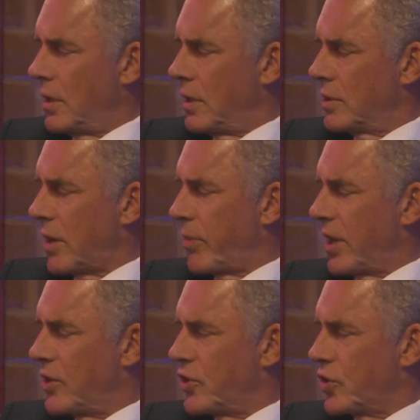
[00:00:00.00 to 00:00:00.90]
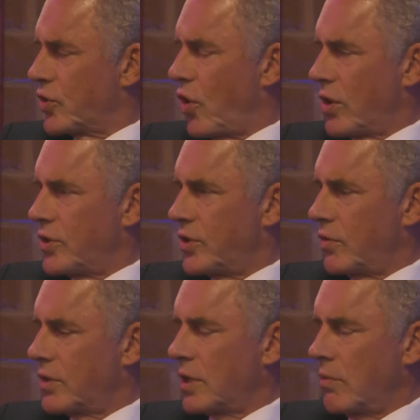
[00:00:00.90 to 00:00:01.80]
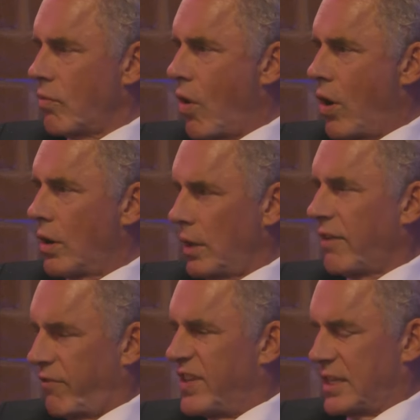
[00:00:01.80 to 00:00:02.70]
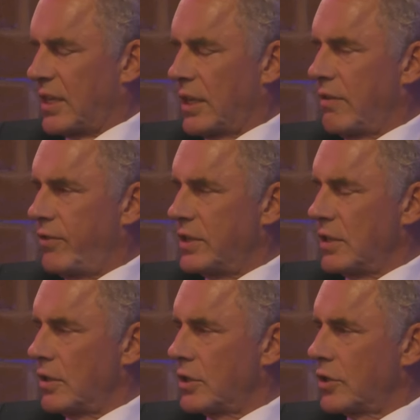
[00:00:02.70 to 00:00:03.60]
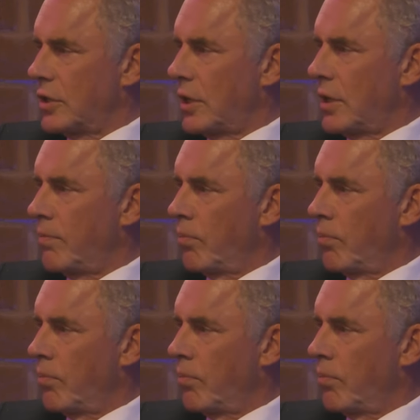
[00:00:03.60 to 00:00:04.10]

something has just gone seriously wrong, like physically, physiologically. And